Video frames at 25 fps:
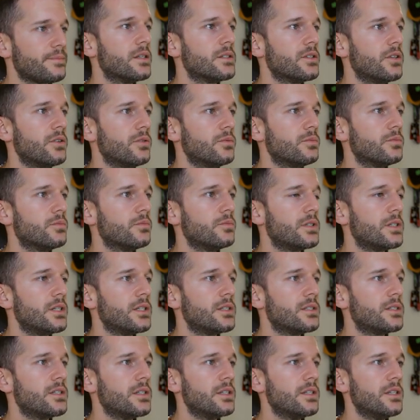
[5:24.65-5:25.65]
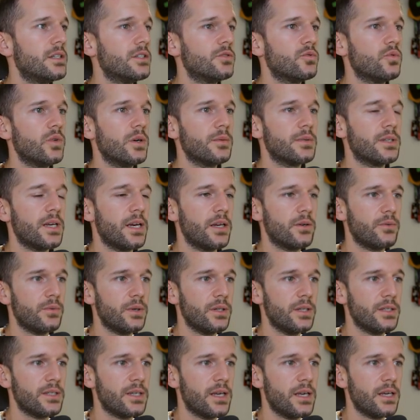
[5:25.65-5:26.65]
So let's see this website
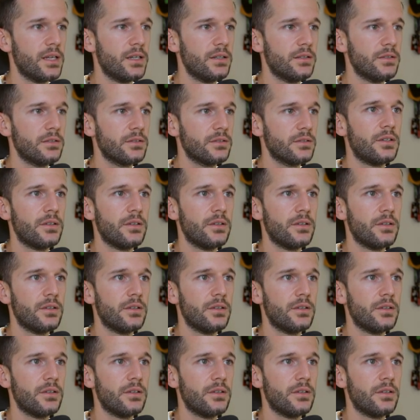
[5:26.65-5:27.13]
redesign.